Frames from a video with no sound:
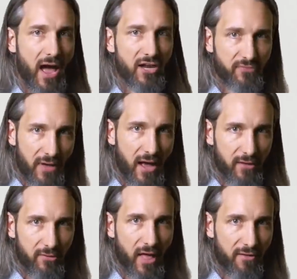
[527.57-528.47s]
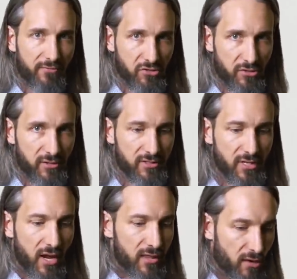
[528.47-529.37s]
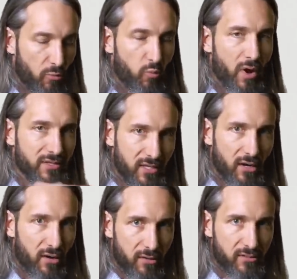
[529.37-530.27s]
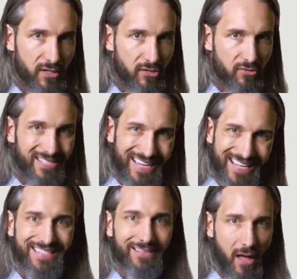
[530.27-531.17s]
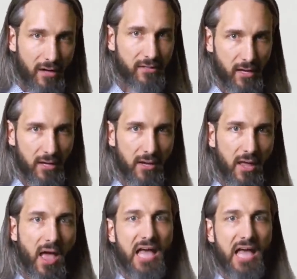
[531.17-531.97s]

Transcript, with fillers: cash value life insurance that once it earns interest, it's locked in,